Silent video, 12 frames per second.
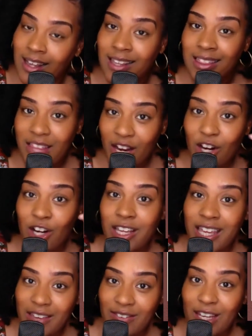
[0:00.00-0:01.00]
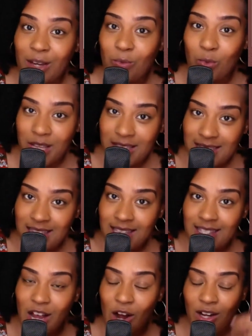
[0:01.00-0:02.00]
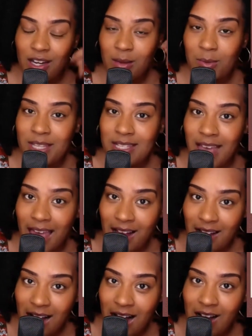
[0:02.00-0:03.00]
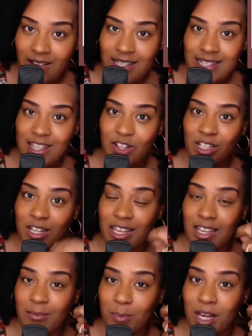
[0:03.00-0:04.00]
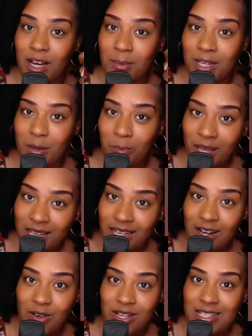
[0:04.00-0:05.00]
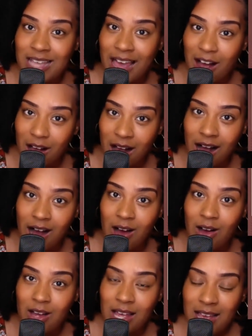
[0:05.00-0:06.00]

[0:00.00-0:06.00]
They're giving them whiskey, turning them into alcoholics. They're becoming dependent on this alcohol